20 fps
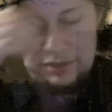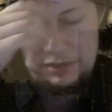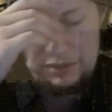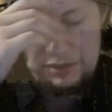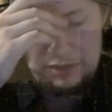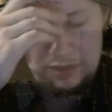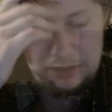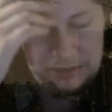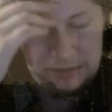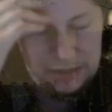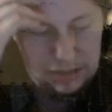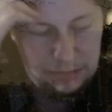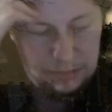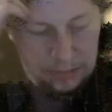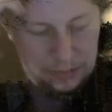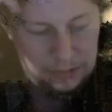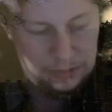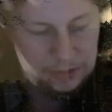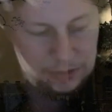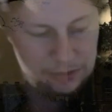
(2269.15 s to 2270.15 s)
2
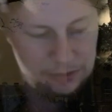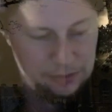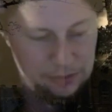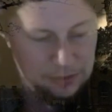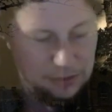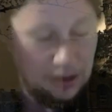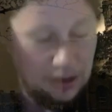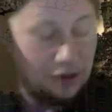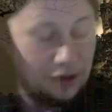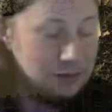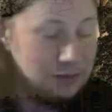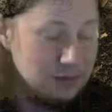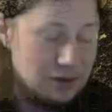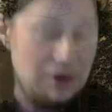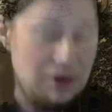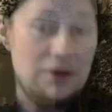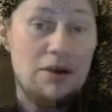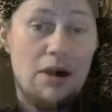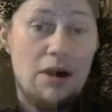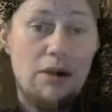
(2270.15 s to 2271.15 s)
syllables. Oh,
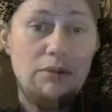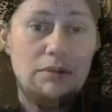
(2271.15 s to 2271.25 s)
no.